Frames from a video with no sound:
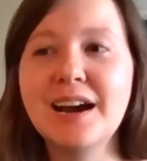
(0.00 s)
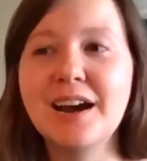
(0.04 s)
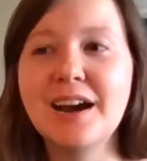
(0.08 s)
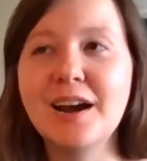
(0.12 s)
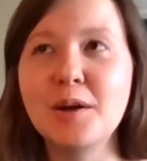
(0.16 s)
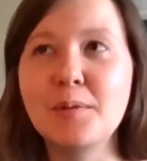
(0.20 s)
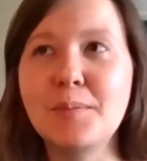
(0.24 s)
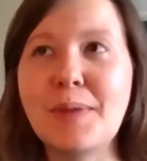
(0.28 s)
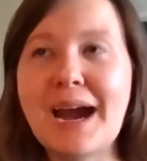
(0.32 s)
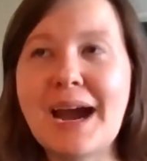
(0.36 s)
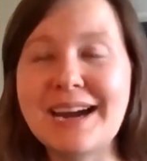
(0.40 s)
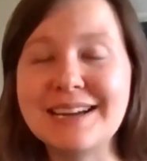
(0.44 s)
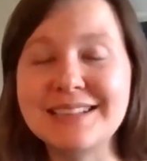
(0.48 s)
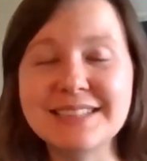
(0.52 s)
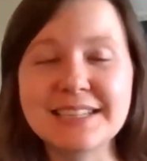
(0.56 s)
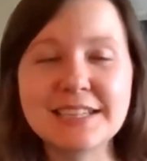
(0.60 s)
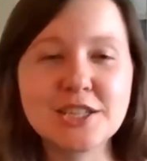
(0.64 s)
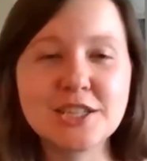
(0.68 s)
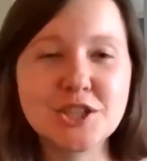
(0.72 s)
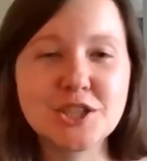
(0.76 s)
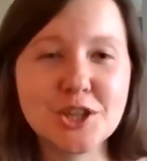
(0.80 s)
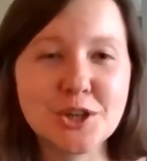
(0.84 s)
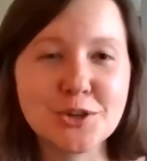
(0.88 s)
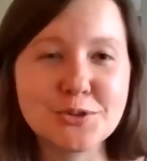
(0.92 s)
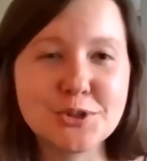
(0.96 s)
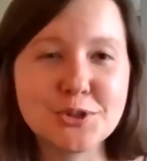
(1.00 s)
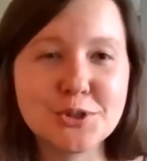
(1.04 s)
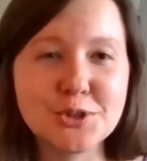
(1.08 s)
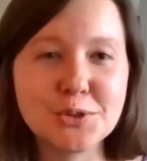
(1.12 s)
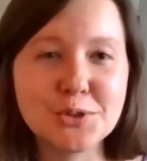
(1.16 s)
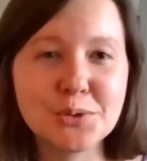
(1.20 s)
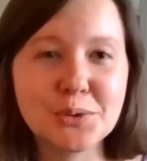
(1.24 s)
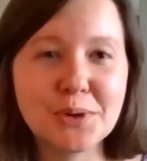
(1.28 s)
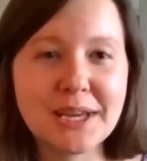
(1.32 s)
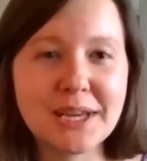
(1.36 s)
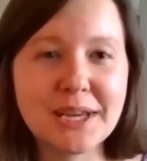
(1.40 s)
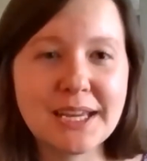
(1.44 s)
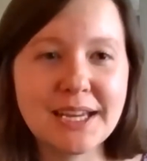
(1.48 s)
As I showed
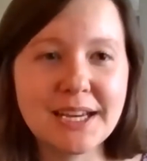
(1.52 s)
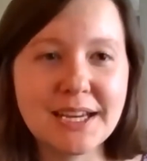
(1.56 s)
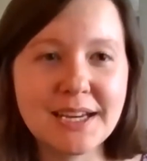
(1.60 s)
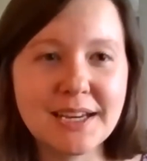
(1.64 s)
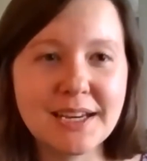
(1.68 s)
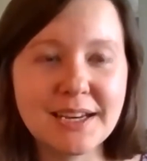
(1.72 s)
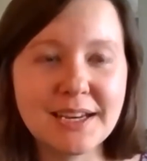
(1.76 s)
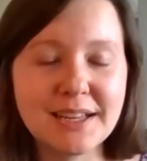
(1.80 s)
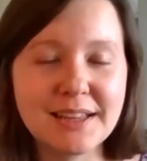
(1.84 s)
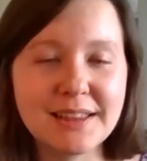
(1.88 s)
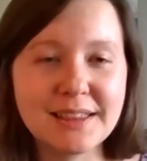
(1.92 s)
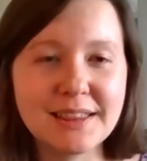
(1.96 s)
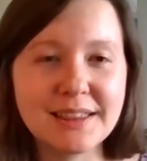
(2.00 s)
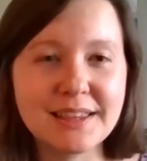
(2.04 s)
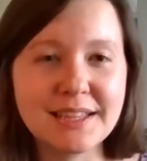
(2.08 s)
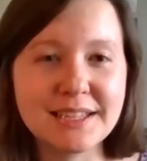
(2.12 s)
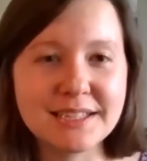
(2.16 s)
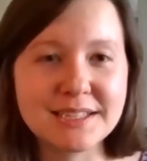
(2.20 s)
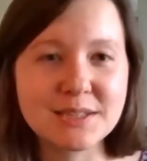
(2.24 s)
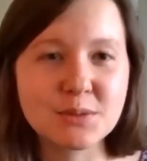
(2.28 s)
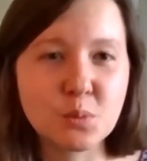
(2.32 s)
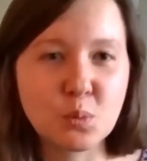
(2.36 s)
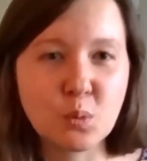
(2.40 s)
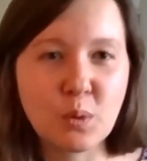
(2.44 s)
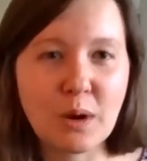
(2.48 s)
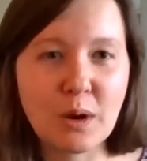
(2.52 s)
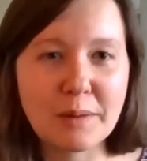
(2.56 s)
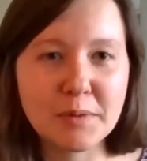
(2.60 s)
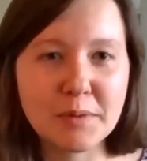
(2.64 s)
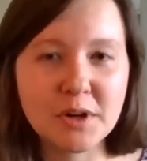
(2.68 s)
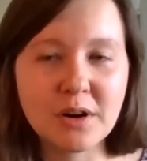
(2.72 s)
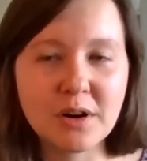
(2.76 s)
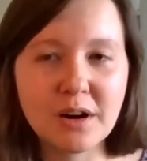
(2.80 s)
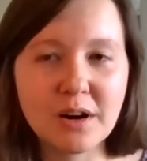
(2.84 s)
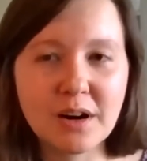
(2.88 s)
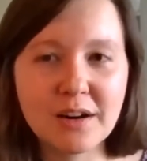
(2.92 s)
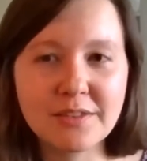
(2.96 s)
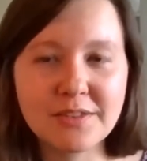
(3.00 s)
you in this
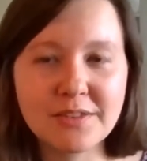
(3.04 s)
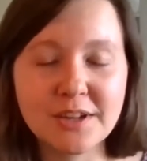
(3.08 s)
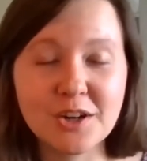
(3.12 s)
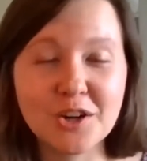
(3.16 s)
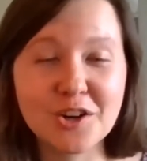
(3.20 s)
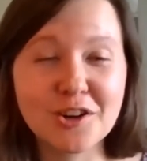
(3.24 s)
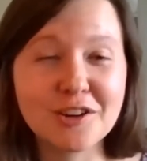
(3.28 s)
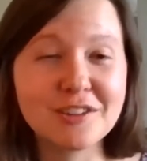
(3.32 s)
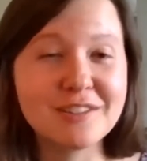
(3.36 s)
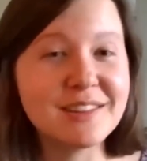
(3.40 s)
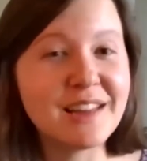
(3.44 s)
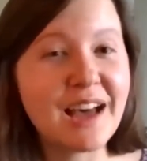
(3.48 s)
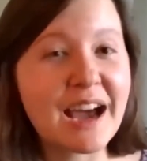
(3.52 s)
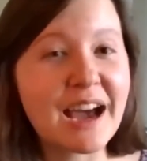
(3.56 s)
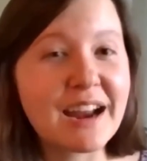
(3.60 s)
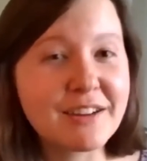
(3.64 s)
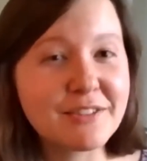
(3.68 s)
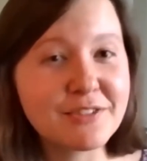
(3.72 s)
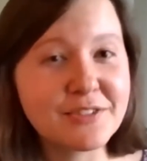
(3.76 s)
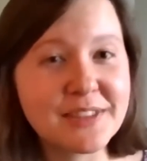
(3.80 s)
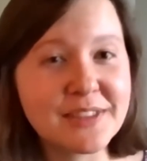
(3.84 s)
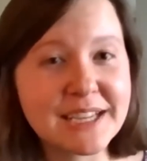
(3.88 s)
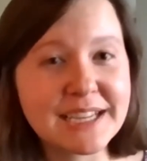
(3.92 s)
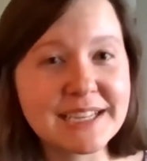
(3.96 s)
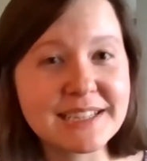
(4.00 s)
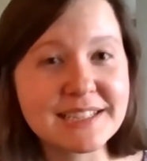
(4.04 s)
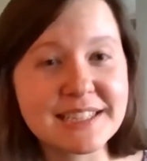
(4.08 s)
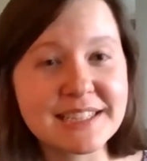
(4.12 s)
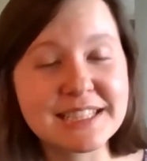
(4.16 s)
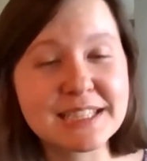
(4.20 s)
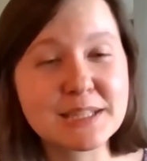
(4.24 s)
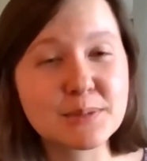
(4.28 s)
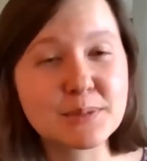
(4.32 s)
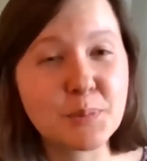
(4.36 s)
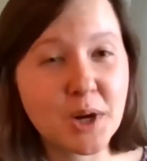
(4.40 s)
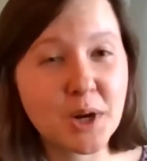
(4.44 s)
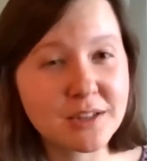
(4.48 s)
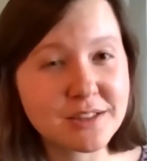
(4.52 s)
webinar, there are a lot of things that
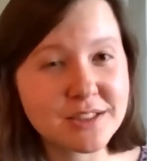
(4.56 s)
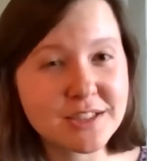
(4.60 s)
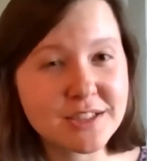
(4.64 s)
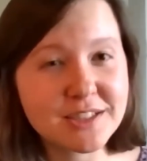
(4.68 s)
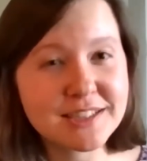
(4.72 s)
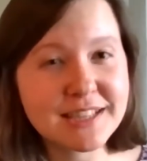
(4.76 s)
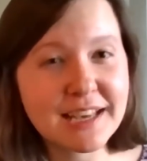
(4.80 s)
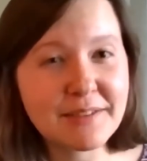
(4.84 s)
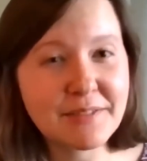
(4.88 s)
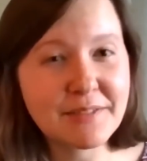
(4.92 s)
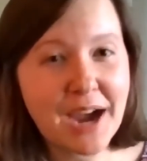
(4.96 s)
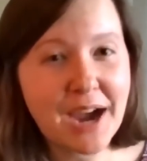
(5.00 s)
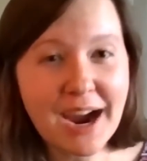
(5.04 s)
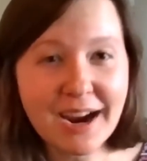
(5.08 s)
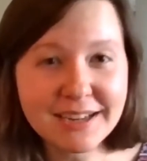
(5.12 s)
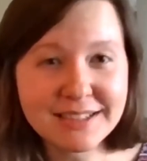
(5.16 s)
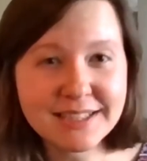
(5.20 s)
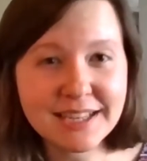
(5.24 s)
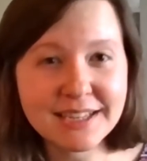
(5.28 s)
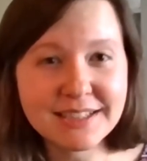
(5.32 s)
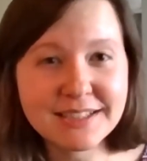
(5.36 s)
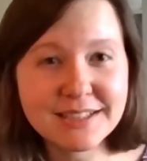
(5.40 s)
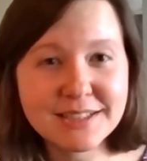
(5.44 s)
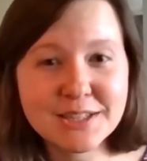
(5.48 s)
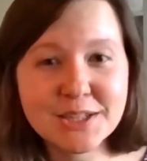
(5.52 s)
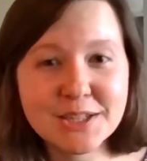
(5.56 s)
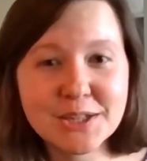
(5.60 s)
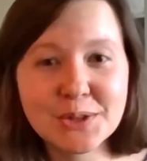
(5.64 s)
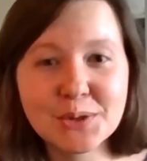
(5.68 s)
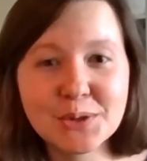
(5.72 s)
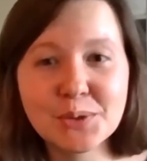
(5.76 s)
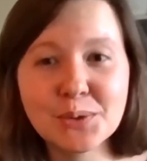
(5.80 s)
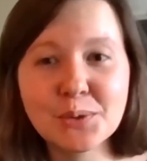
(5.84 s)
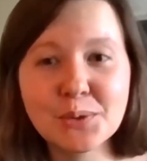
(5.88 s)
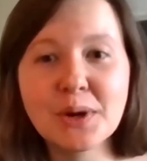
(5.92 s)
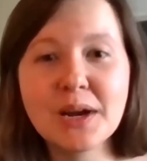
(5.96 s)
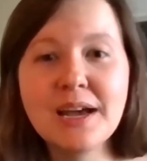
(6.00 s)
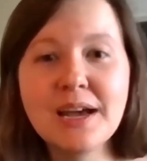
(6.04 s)
sponsors have access
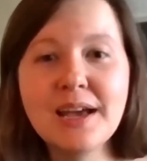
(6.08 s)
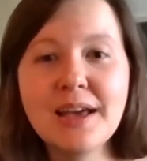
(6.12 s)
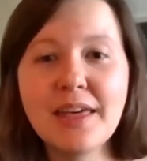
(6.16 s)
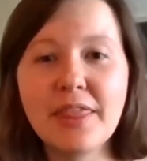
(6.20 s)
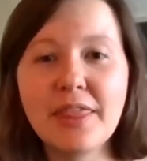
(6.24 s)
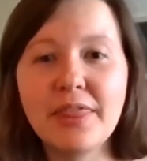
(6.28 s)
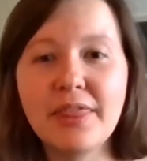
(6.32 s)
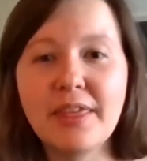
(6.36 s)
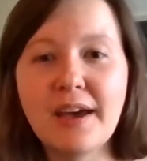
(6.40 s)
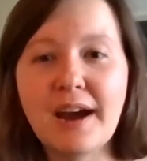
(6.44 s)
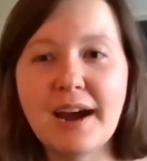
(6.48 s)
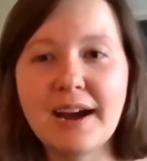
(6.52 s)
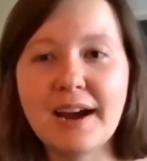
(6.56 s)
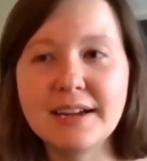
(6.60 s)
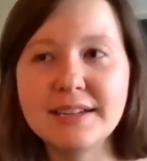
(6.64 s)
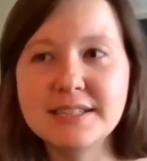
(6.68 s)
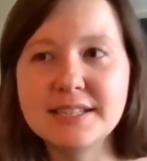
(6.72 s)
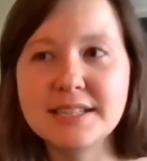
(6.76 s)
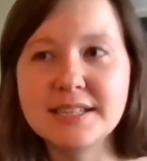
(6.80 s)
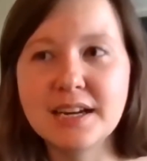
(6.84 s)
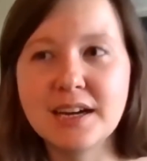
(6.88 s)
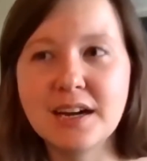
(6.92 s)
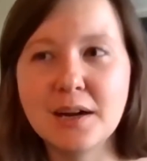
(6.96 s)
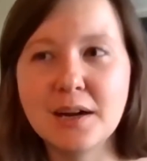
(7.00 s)
to that